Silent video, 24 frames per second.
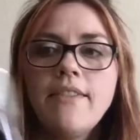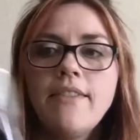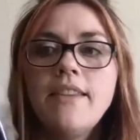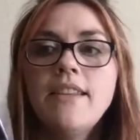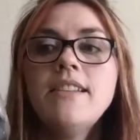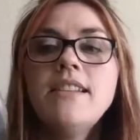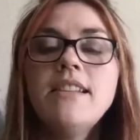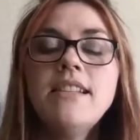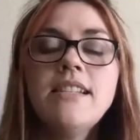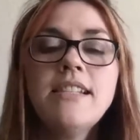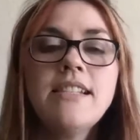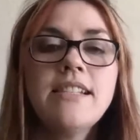
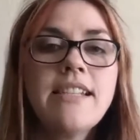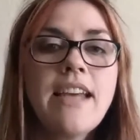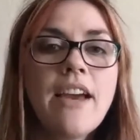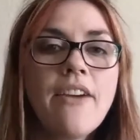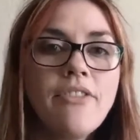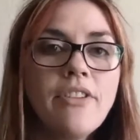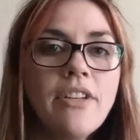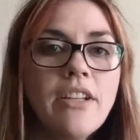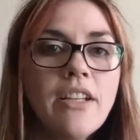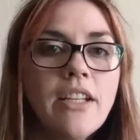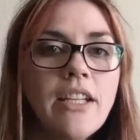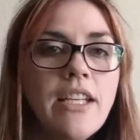This is
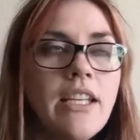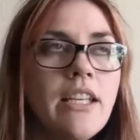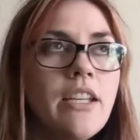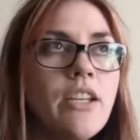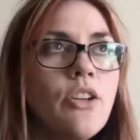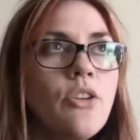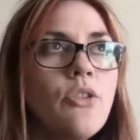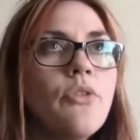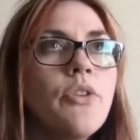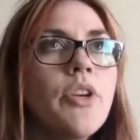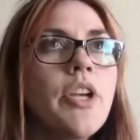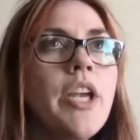definitely going
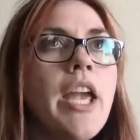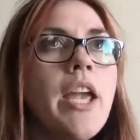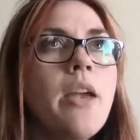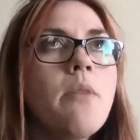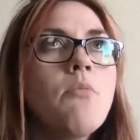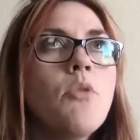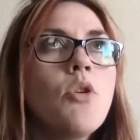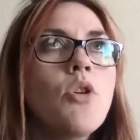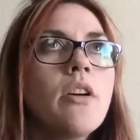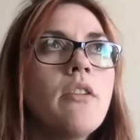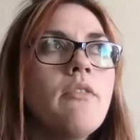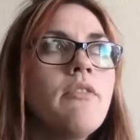to create
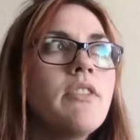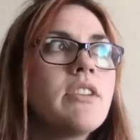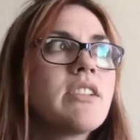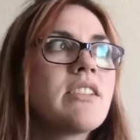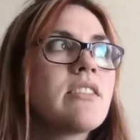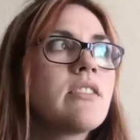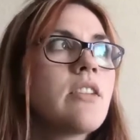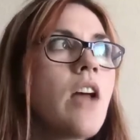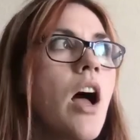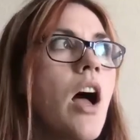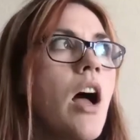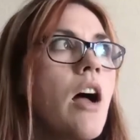more of a
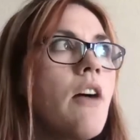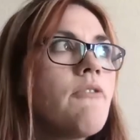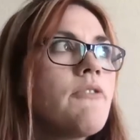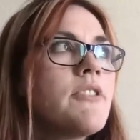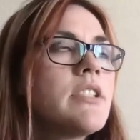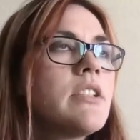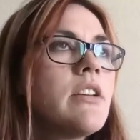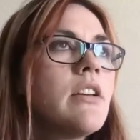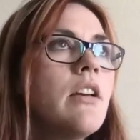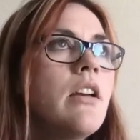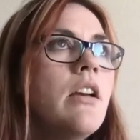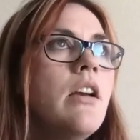
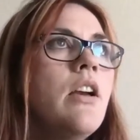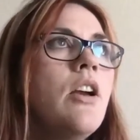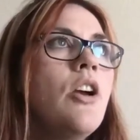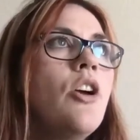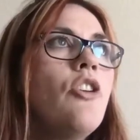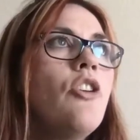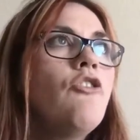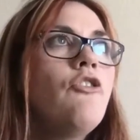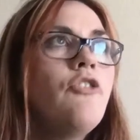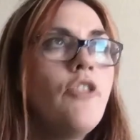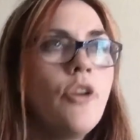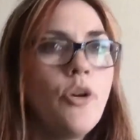soft
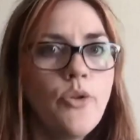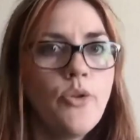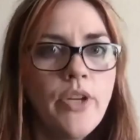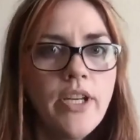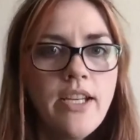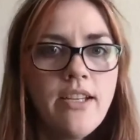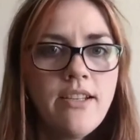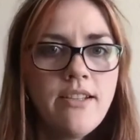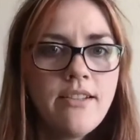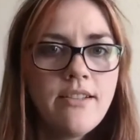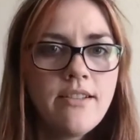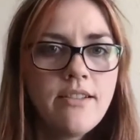
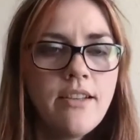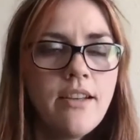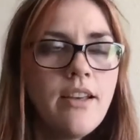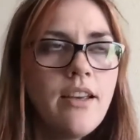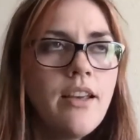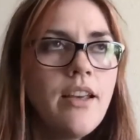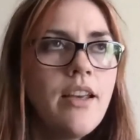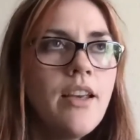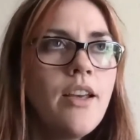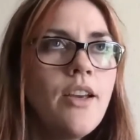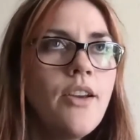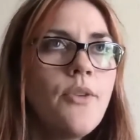focus,
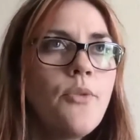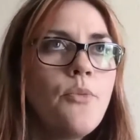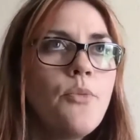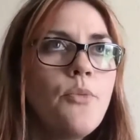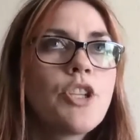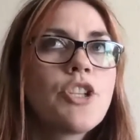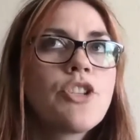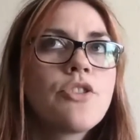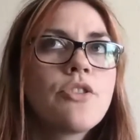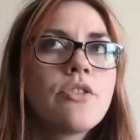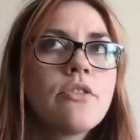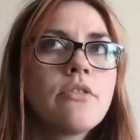
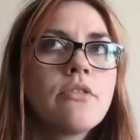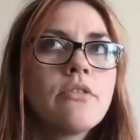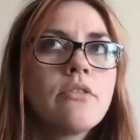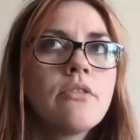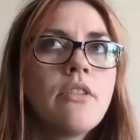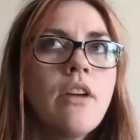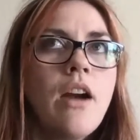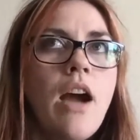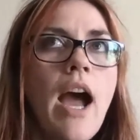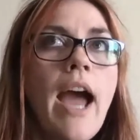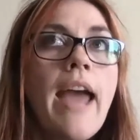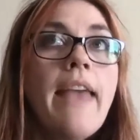which
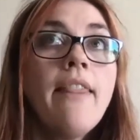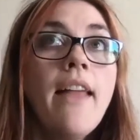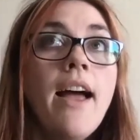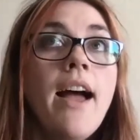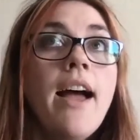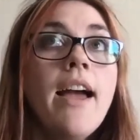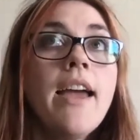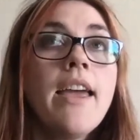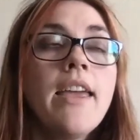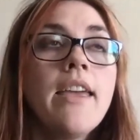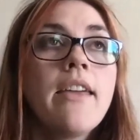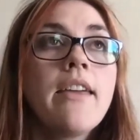I
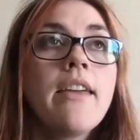like.